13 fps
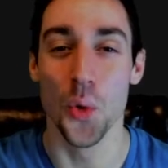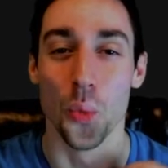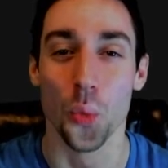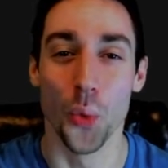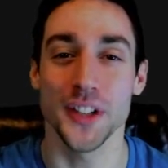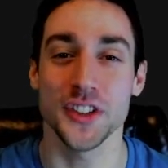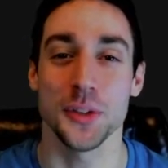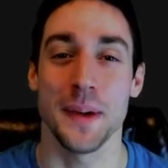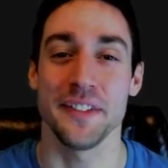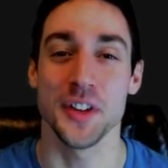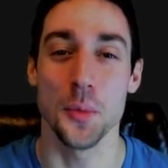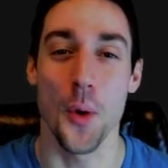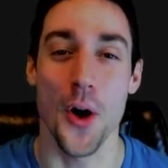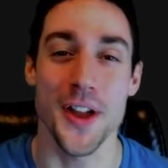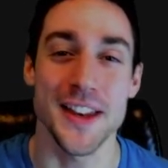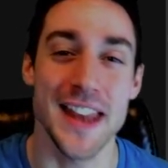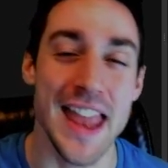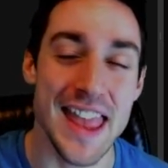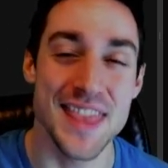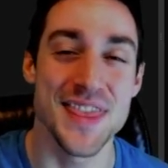What's up everyone?
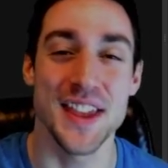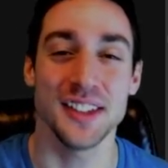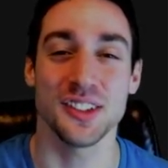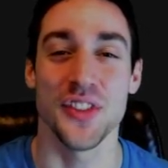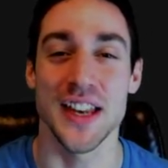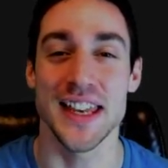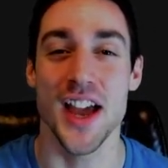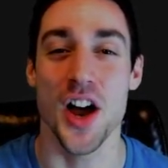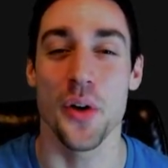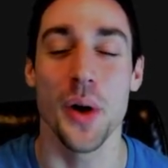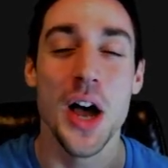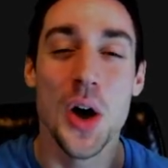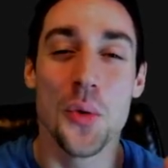In this video,